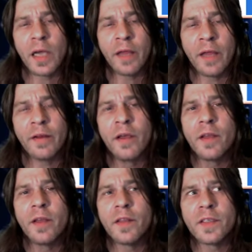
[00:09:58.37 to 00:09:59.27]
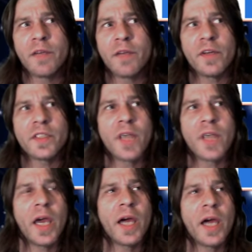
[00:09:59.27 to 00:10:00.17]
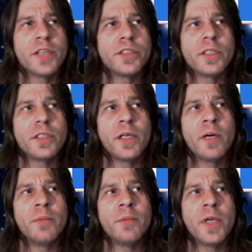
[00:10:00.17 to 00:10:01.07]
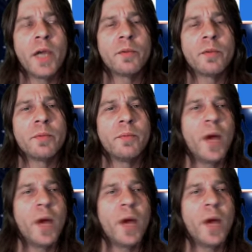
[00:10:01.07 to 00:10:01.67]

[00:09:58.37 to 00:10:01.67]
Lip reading: and the Safex cash being able to be